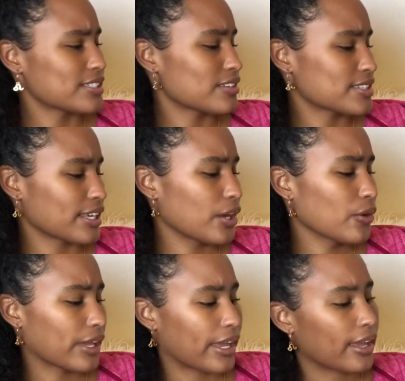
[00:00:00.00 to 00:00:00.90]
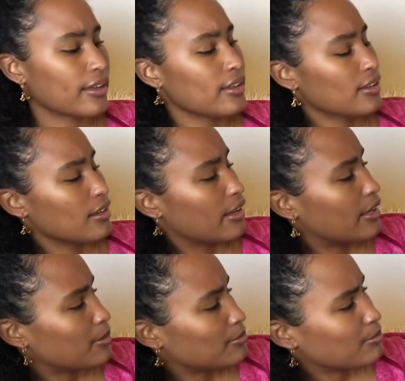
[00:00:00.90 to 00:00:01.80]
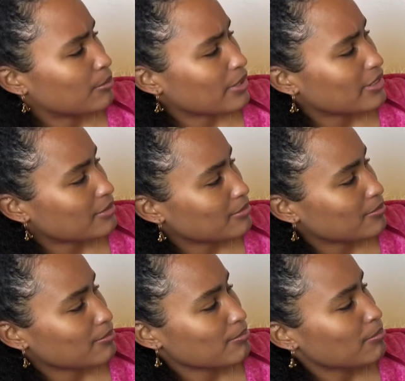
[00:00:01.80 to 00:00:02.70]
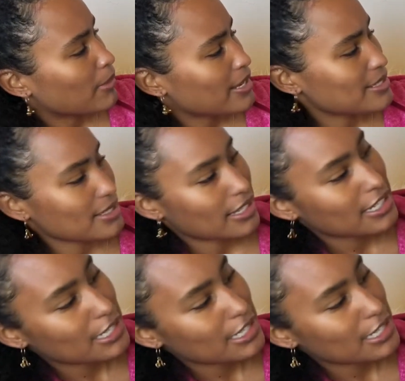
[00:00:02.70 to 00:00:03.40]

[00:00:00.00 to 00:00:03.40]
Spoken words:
So I was like, okay, but my skin is